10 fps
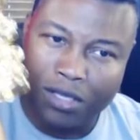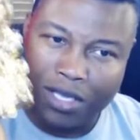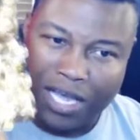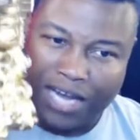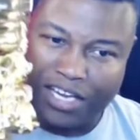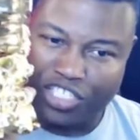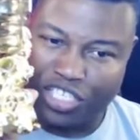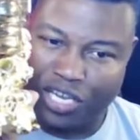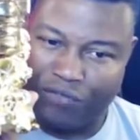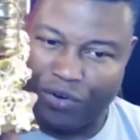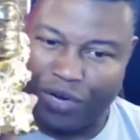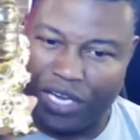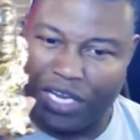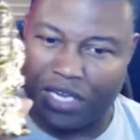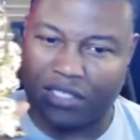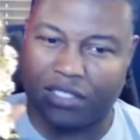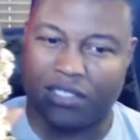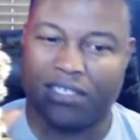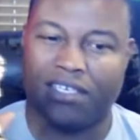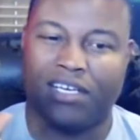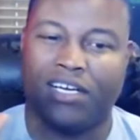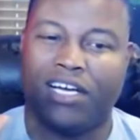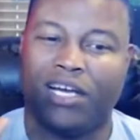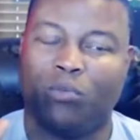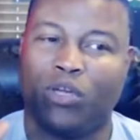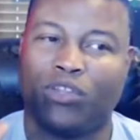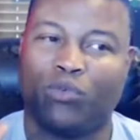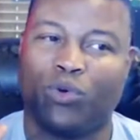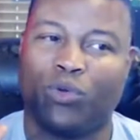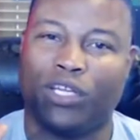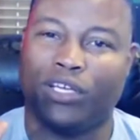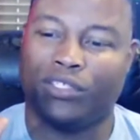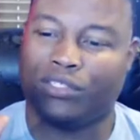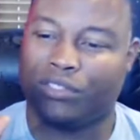And this should give you a hint in what the rule is.